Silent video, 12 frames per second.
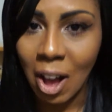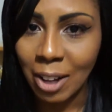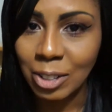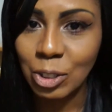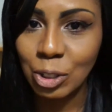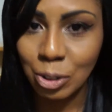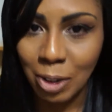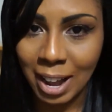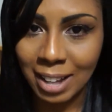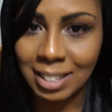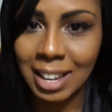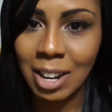on
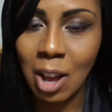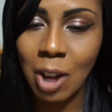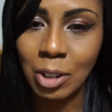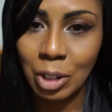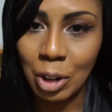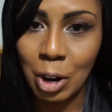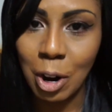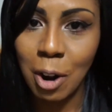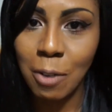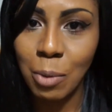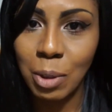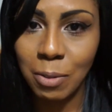trend and on
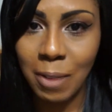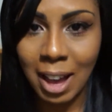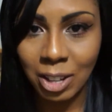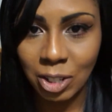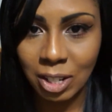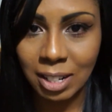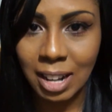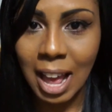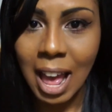curve with fashion.